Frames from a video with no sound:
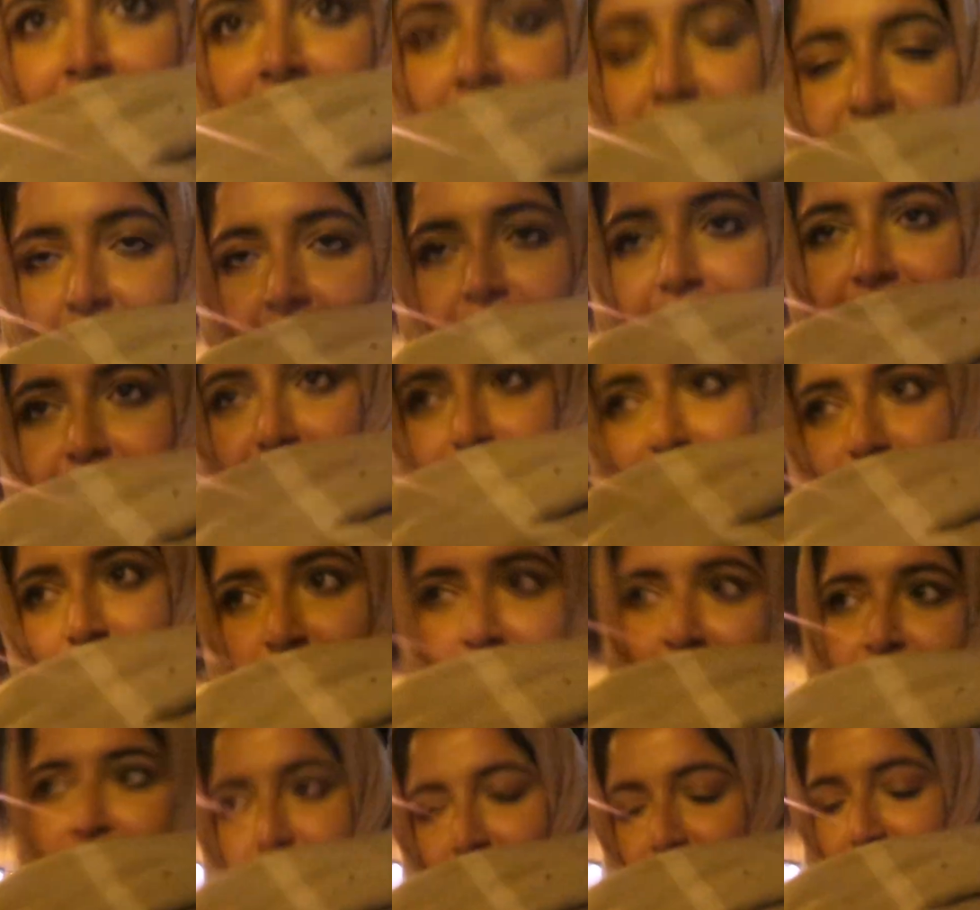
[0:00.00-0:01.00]
If I've done the
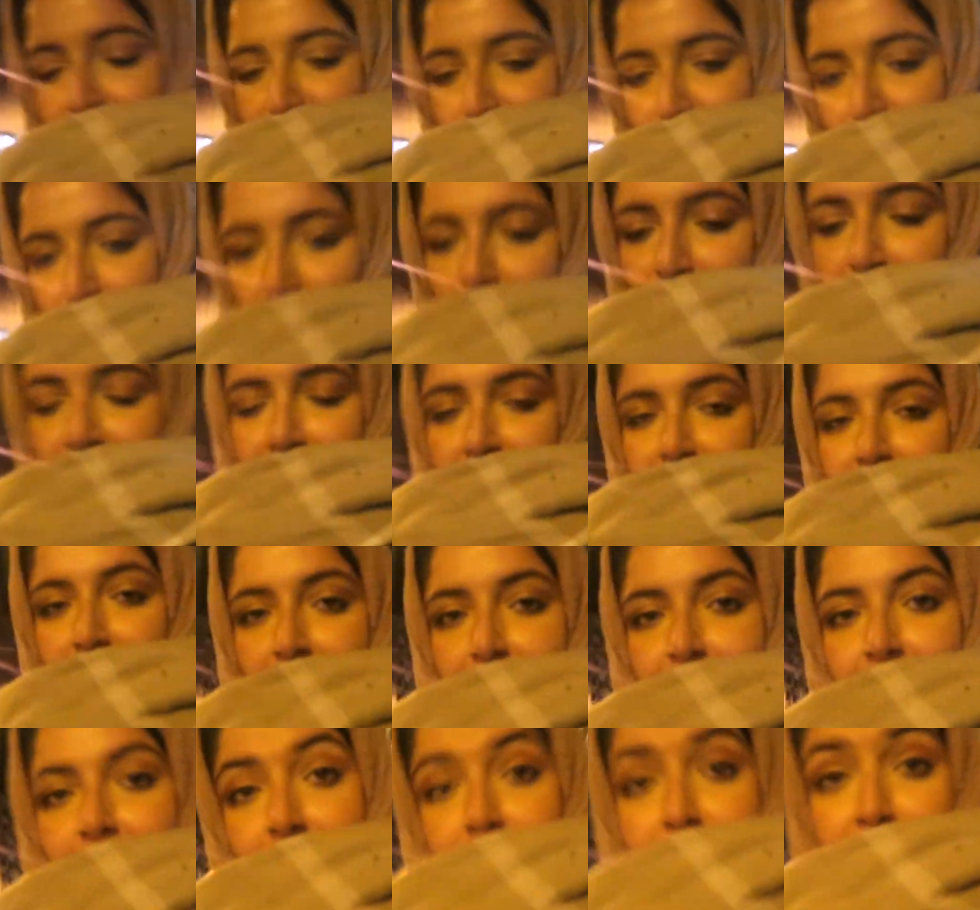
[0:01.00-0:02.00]
research,
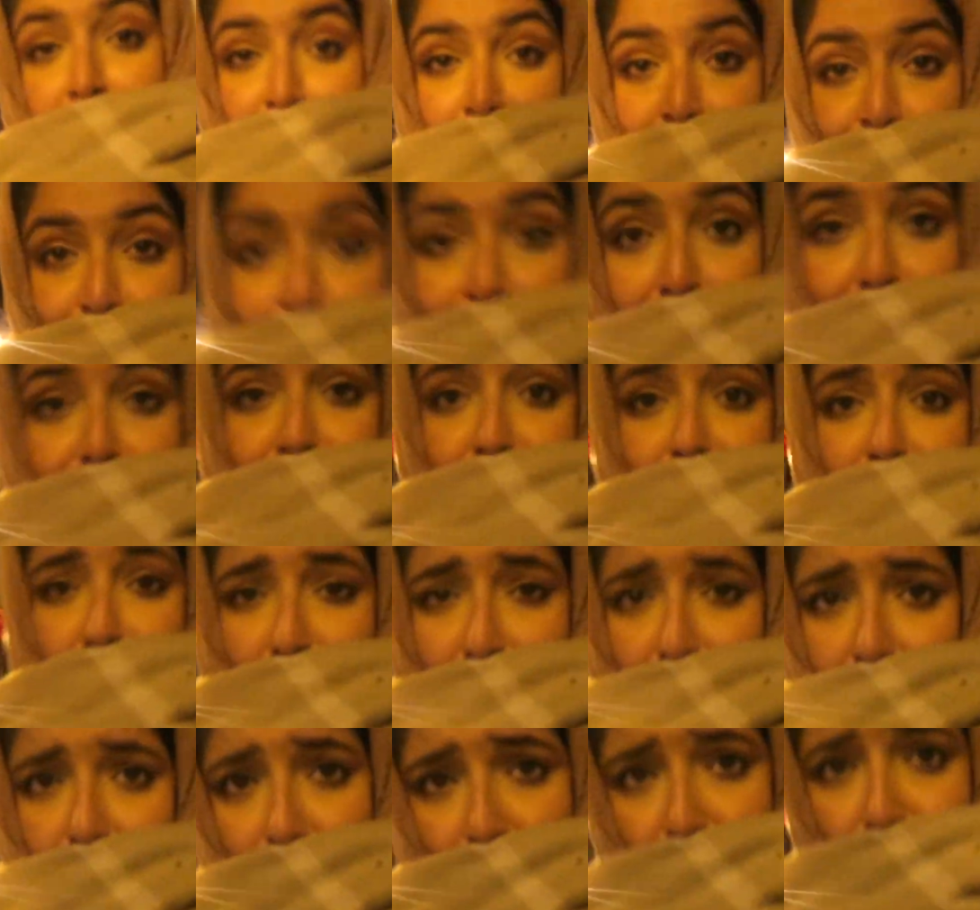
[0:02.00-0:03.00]
and you guys as
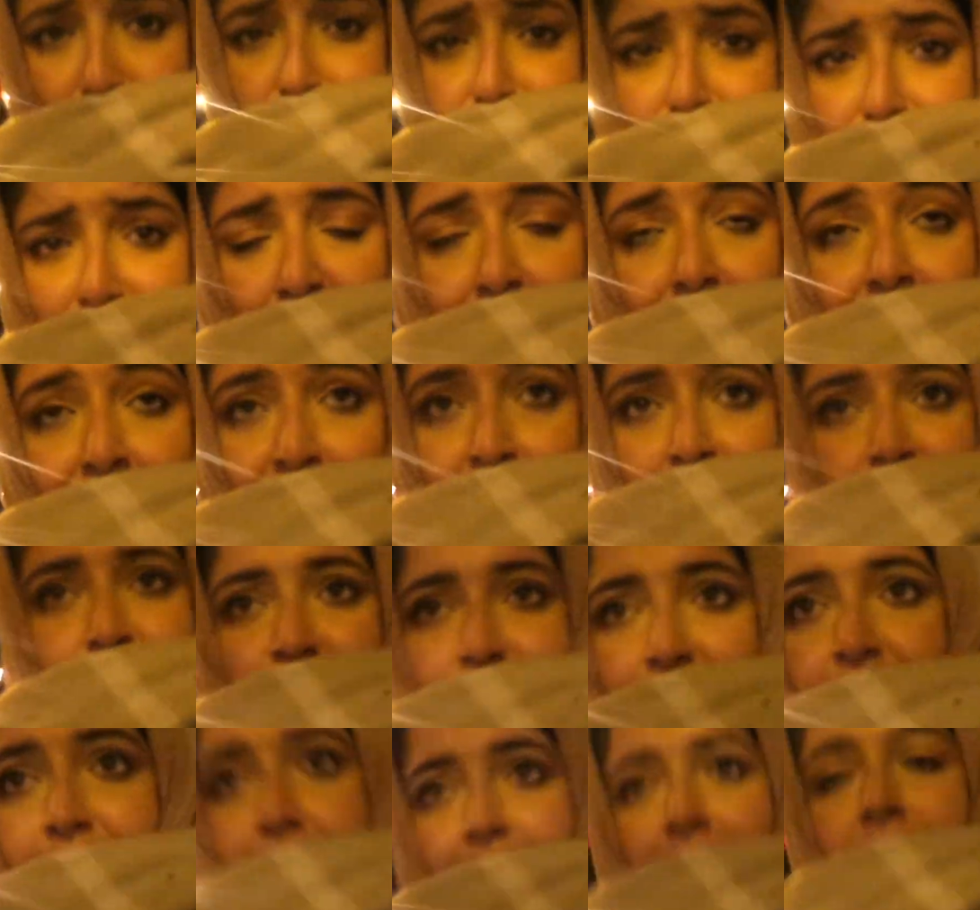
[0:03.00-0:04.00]
well, if you ever come to
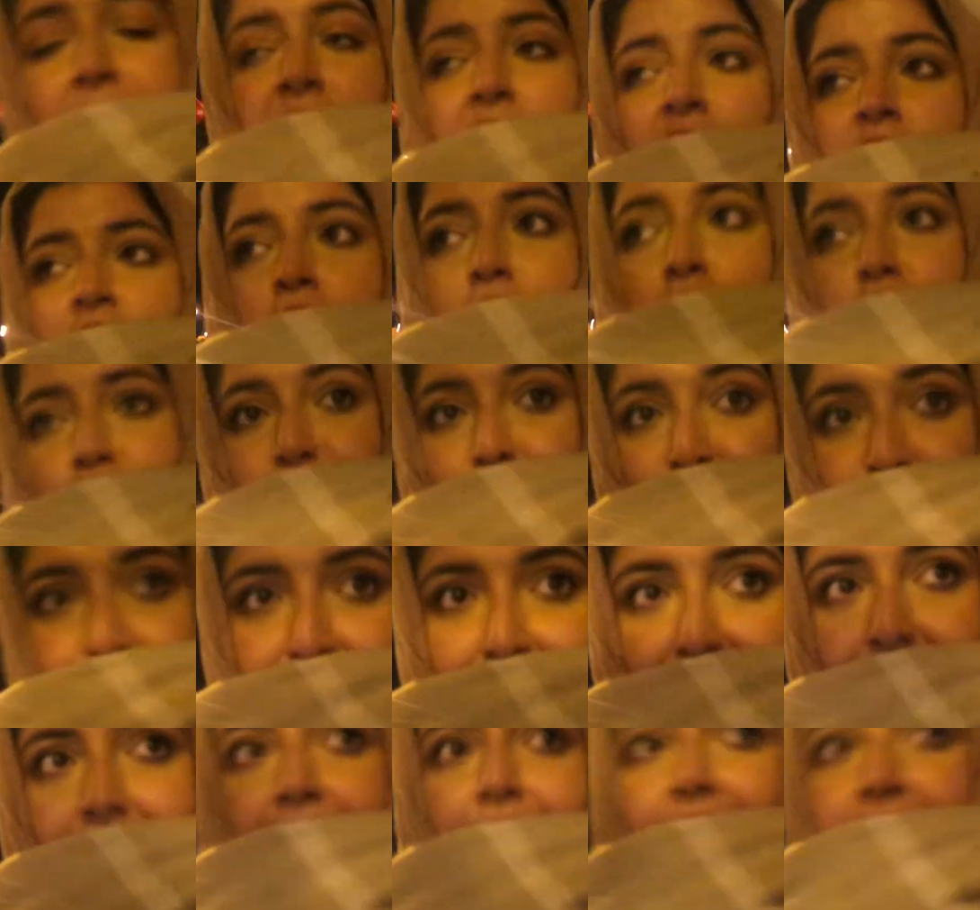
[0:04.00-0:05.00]
February,
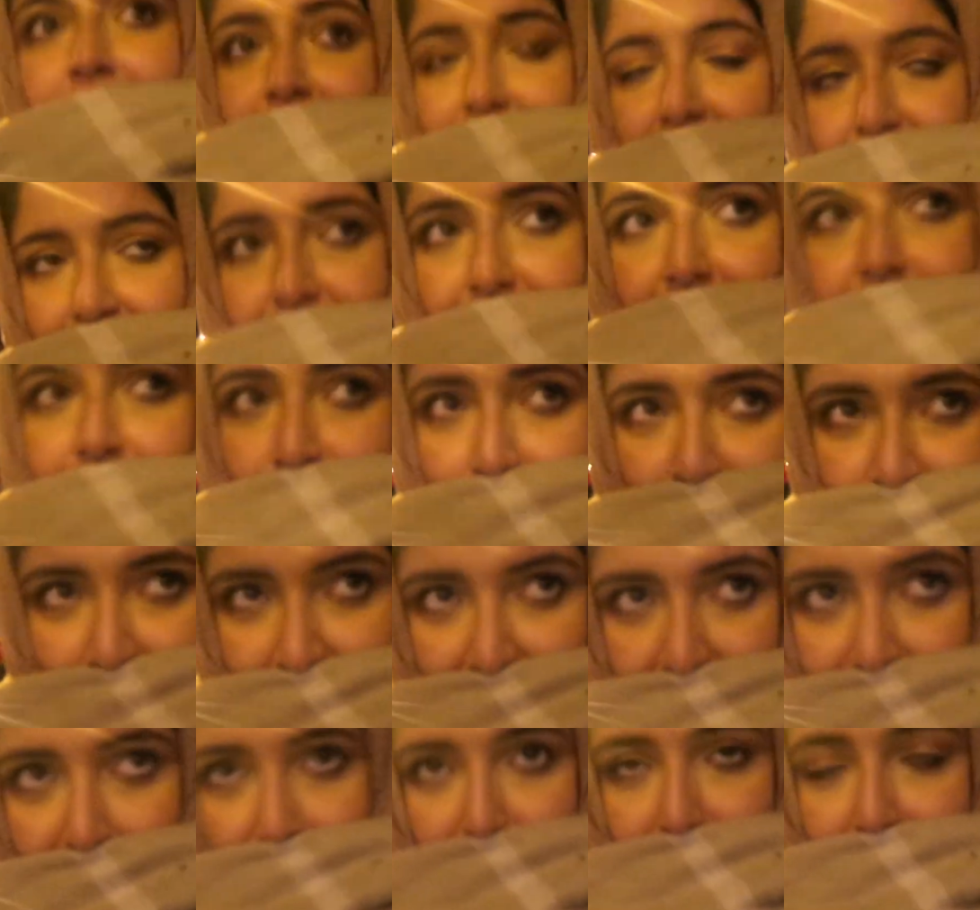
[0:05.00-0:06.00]
bring a
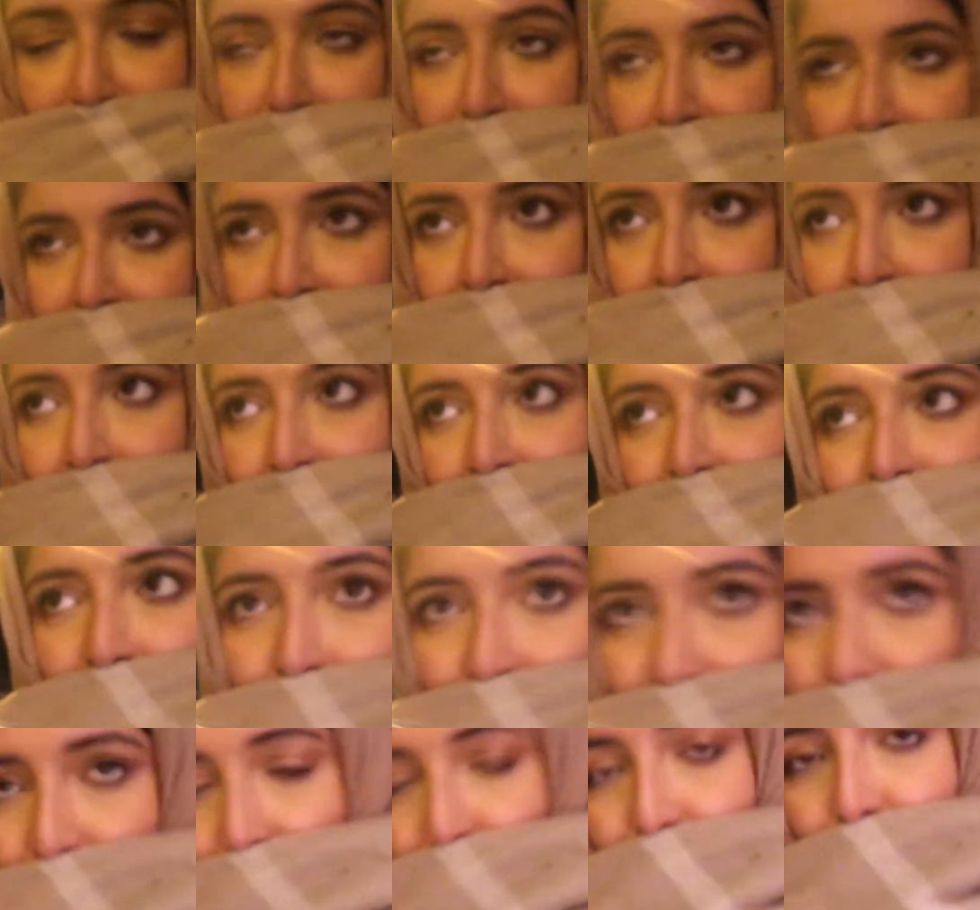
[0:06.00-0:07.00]
jacket.
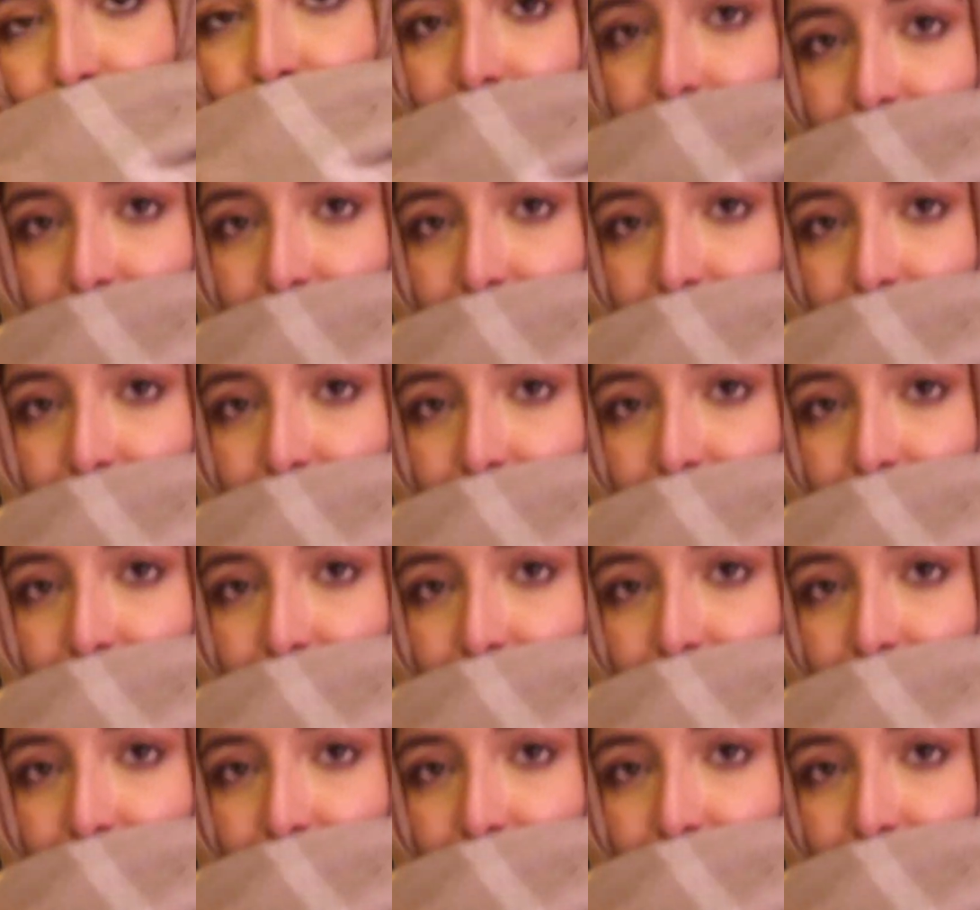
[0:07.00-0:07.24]
Whew.